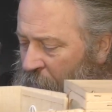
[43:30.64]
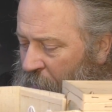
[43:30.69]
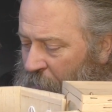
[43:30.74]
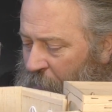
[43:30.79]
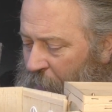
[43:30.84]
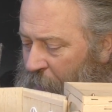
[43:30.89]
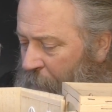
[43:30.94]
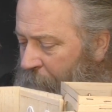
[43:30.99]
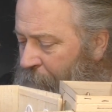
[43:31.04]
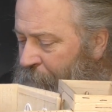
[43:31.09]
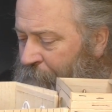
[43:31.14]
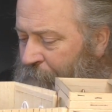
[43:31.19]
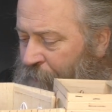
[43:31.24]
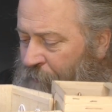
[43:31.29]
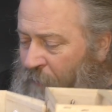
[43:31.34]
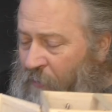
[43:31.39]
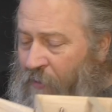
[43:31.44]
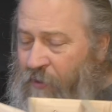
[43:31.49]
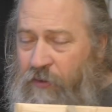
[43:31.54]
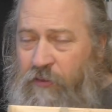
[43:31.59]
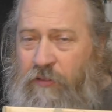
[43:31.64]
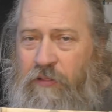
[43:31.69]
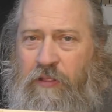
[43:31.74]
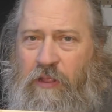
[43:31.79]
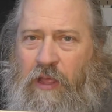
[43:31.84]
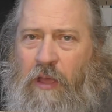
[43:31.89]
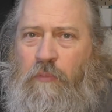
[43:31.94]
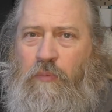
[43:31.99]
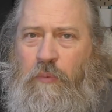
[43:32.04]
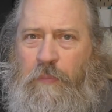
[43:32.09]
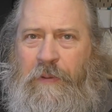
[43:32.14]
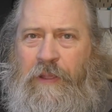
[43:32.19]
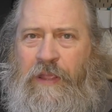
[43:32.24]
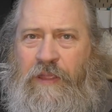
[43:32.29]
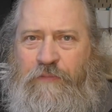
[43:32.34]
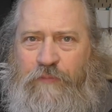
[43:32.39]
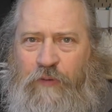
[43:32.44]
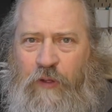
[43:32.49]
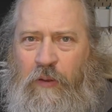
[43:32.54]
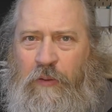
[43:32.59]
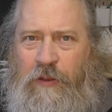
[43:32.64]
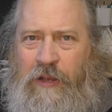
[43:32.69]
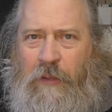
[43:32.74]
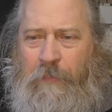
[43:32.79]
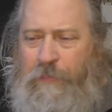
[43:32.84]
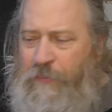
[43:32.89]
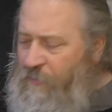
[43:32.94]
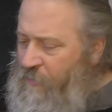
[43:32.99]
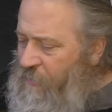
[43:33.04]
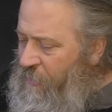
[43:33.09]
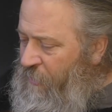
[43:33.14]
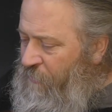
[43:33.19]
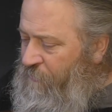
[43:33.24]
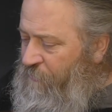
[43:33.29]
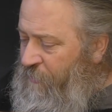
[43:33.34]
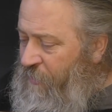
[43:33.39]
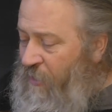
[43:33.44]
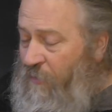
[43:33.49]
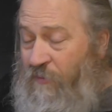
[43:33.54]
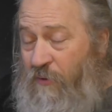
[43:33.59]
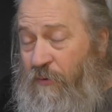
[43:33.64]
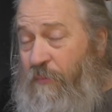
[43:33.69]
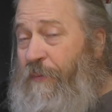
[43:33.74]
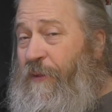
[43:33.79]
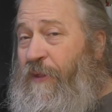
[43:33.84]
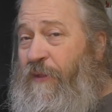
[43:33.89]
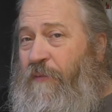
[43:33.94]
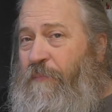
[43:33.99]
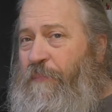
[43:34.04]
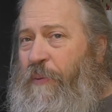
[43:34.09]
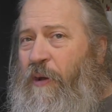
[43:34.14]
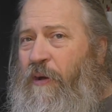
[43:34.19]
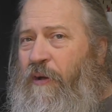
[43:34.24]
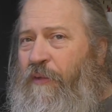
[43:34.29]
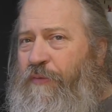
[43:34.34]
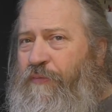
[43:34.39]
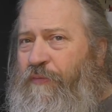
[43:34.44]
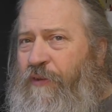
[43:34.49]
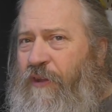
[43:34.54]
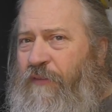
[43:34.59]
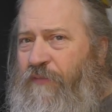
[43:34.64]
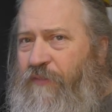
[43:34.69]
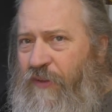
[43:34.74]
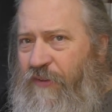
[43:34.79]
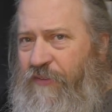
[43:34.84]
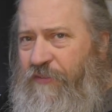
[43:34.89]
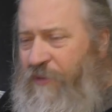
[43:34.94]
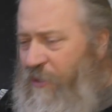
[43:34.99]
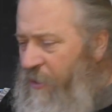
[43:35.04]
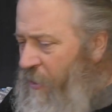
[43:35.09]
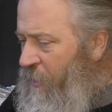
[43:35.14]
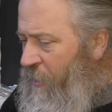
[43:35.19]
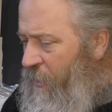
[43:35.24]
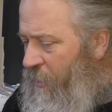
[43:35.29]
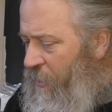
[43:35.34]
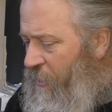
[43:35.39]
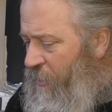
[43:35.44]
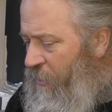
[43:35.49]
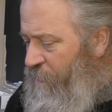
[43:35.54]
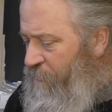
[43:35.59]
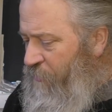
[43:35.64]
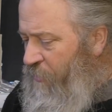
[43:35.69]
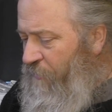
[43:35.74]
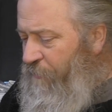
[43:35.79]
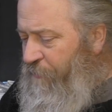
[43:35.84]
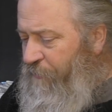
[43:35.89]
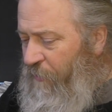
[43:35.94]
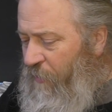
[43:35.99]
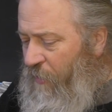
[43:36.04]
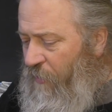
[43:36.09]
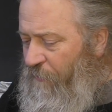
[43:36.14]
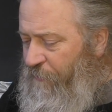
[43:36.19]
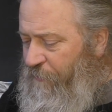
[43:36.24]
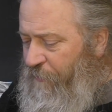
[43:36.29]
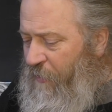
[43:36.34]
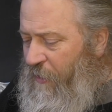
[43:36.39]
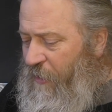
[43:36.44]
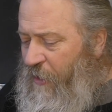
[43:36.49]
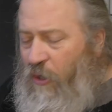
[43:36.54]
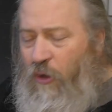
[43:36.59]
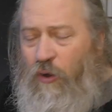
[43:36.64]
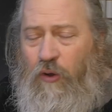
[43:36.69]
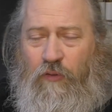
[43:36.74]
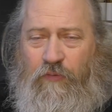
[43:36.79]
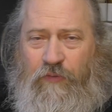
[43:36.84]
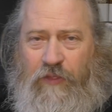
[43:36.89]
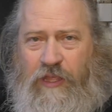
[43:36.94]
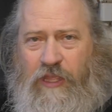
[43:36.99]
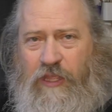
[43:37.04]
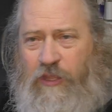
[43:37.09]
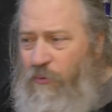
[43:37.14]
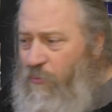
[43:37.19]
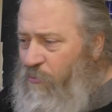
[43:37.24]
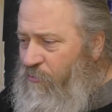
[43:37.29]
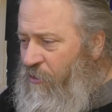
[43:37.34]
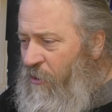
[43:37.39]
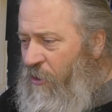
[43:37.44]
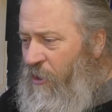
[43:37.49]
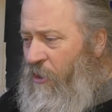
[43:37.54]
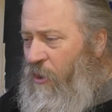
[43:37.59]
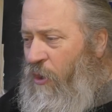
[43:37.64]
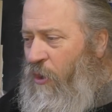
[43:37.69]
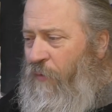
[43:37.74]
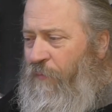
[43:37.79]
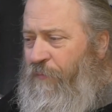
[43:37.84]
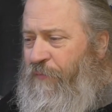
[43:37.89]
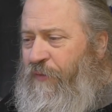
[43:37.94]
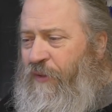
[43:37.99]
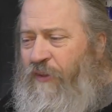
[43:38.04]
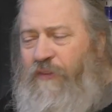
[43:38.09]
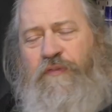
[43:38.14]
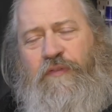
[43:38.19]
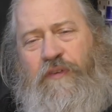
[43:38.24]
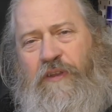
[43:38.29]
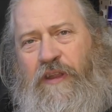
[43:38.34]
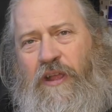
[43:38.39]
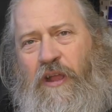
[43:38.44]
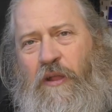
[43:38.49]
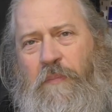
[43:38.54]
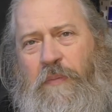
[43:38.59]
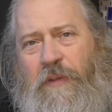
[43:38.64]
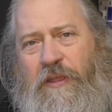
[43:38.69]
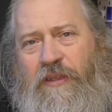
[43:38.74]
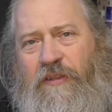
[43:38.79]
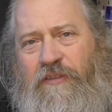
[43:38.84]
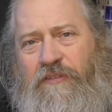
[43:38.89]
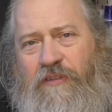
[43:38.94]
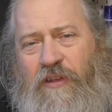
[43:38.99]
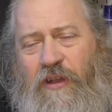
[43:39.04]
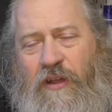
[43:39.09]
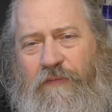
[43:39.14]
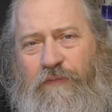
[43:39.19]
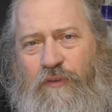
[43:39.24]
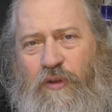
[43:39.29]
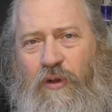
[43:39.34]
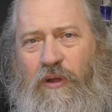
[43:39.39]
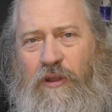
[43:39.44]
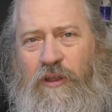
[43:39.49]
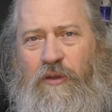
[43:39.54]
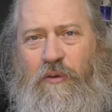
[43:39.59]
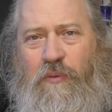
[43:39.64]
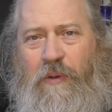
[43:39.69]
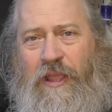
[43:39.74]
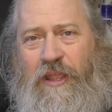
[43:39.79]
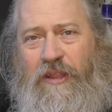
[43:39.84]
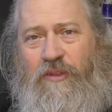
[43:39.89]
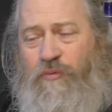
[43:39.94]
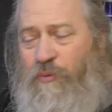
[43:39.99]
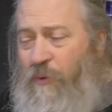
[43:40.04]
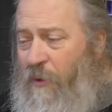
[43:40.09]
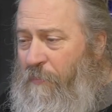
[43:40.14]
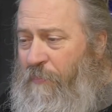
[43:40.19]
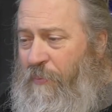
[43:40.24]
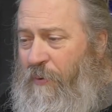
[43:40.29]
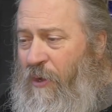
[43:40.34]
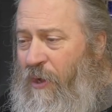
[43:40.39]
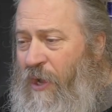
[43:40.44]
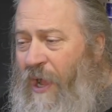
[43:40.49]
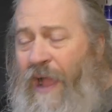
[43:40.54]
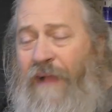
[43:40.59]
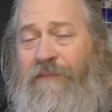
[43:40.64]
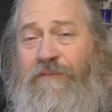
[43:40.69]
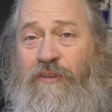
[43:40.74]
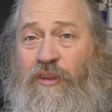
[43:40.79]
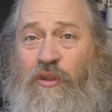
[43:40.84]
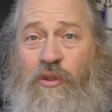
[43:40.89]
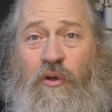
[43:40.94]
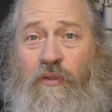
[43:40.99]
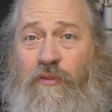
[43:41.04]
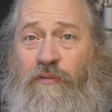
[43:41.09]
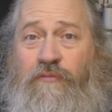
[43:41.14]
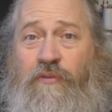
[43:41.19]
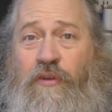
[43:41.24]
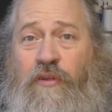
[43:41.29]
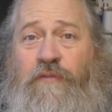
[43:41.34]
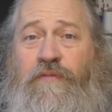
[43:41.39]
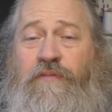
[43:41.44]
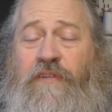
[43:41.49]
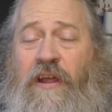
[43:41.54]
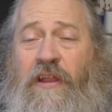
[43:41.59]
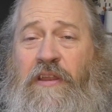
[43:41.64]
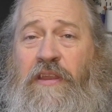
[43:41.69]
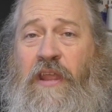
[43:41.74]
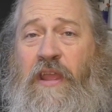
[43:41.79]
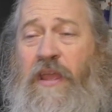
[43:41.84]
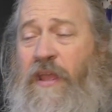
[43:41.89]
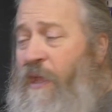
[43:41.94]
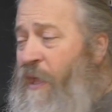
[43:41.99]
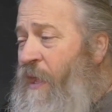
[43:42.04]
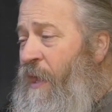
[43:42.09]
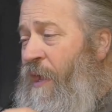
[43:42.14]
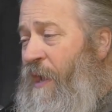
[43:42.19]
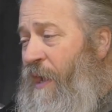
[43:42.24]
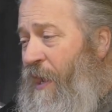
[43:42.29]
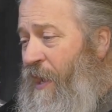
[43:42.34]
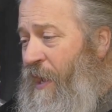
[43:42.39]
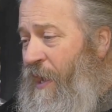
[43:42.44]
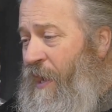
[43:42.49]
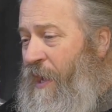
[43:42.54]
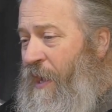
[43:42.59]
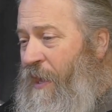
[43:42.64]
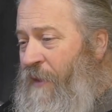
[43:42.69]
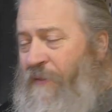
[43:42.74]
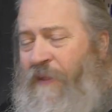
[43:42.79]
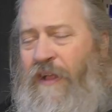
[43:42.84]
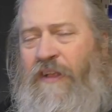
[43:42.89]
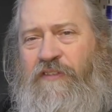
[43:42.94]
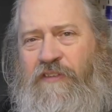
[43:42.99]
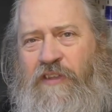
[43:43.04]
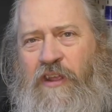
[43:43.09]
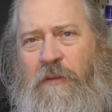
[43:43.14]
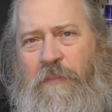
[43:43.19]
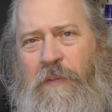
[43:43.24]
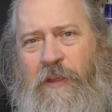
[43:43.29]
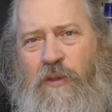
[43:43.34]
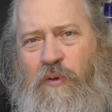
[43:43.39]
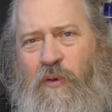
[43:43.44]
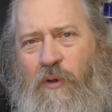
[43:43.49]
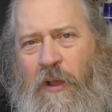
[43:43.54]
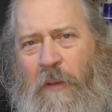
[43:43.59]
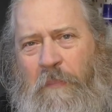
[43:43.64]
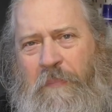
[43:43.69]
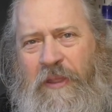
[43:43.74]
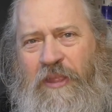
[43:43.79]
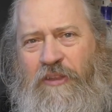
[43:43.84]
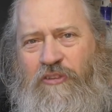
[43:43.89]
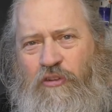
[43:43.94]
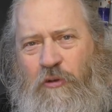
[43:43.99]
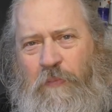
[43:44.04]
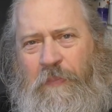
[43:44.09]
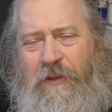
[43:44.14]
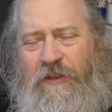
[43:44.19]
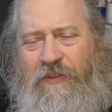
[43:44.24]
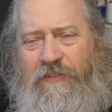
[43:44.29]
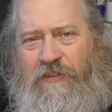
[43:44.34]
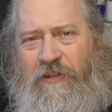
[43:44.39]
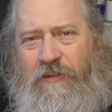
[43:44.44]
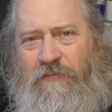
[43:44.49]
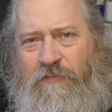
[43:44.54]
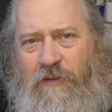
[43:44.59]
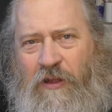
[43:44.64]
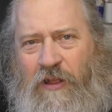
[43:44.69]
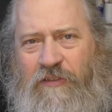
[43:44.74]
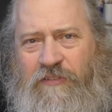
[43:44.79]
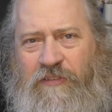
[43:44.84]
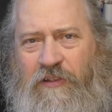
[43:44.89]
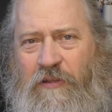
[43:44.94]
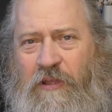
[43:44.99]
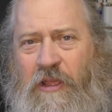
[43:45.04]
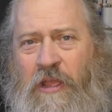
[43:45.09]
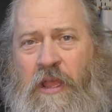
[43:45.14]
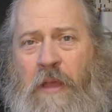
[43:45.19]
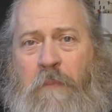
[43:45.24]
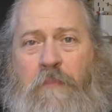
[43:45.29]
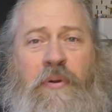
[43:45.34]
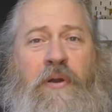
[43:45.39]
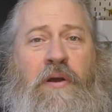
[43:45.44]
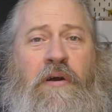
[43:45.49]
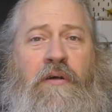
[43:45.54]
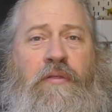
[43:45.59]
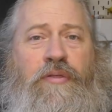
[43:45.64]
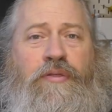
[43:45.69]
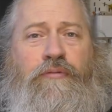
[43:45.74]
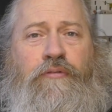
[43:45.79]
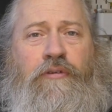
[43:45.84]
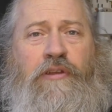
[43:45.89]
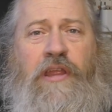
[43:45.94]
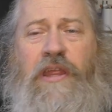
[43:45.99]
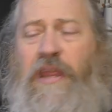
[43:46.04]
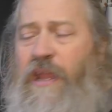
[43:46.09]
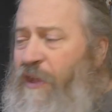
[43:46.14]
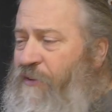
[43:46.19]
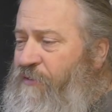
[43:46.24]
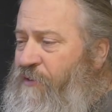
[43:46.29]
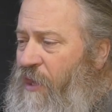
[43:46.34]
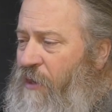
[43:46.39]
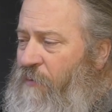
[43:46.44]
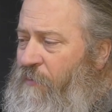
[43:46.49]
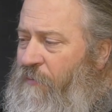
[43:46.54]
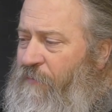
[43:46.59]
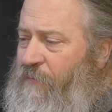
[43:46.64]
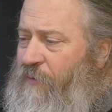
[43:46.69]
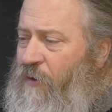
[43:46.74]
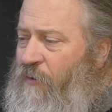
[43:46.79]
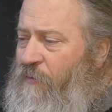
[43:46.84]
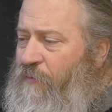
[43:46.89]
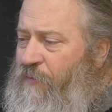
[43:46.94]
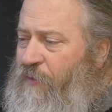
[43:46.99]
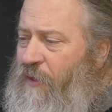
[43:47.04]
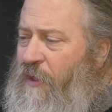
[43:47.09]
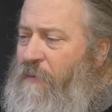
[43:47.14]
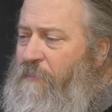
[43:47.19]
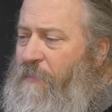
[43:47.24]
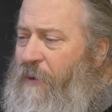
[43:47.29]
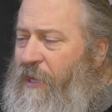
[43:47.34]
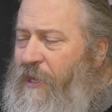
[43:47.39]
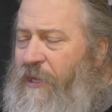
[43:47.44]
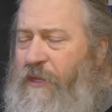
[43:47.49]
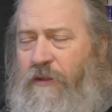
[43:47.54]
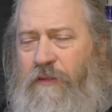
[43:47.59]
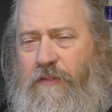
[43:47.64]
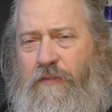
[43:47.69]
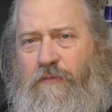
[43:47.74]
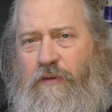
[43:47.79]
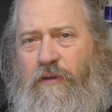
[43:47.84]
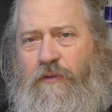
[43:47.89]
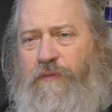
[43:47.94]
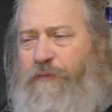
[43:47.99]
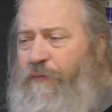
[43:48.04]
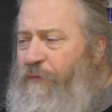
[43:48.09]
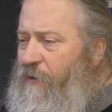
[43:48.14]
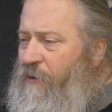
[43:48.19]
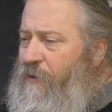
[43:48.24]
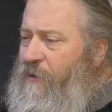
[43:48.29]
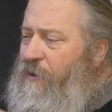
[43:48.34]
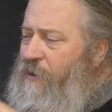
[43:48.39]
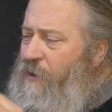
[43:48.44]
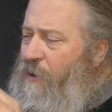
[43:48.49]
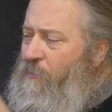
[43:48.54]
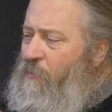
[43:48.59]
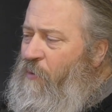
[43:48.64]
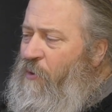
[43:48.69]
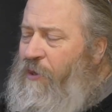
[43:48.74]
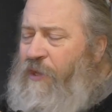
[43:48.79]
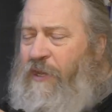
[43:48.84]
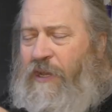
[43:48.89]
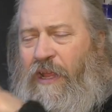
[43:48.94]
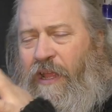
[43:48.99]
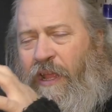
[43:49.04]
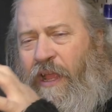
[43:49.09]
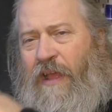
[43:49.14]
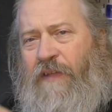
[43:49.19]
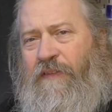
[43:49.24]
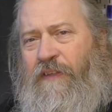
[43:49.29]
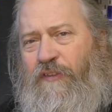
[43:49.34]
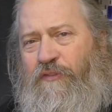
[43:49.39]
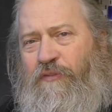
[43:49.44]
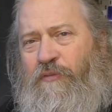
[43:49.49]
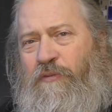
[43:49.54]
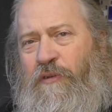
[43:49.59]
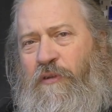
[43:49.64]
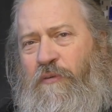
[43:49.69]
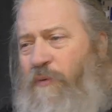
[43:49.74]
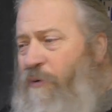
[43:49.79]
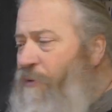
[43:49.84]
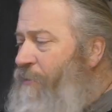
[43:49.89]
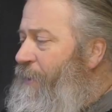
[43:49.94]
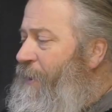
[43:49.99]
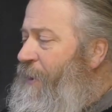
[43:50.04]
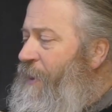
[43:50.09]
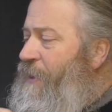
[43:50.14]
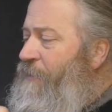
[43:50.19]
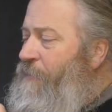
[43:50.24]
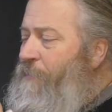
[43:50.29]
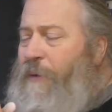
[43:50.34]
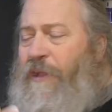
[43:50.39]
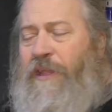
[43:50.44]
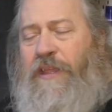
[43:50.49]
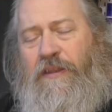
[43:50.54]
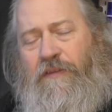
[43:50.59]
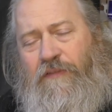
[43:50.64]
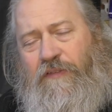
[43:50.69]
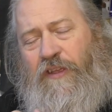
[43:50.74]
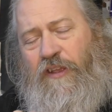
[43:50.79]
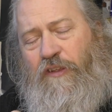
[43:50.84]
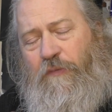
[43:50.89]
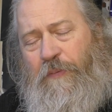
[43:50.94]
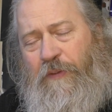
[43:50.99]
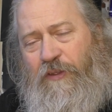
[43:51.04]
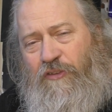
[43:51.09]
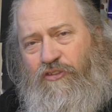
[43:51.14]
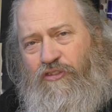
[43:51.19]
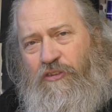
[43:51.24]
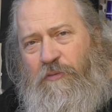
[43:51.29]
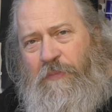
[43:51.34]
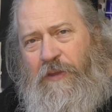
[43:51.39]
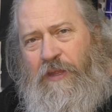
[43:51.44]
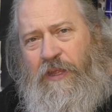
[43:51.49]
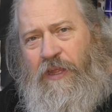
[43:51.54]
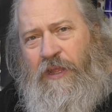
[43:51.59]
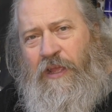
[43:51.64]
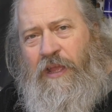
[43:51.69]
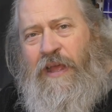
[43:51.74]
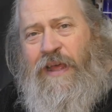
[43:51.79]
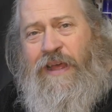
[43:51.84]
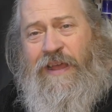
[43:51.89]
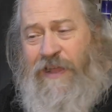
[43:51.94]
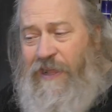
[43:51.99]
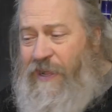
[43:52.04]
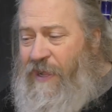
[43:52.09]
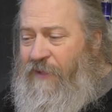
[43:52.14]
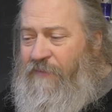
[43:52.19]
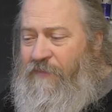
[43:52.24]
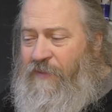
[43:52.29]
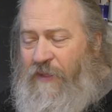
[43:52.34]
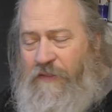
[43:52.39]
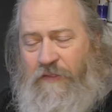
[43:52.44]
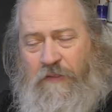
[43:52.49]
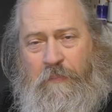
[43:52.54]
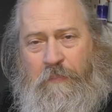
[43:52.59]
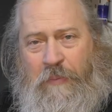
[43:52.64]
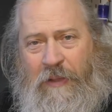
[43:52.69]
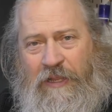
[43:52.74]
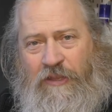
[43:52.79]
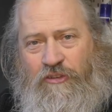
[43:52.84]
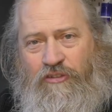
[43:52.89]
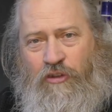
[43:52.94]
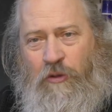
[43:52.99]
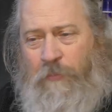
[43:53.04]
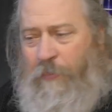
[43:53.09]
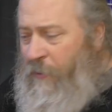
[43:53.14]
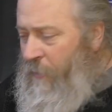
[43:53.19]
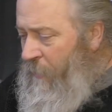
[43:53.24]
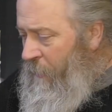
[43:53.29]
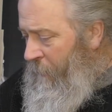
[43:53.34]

Um, that will be following up in the next video. There will be part three of this. Uh, it's going to follow fairly hot on the heels of this video because I've got a little way into it, but I haven't got the roof done yet, and that's going to be quite a big job in its own right. So part three is going to involve the making of the roof uh, and working out how that's all going to work, and the making of the XPS chimney here, and then the paint job.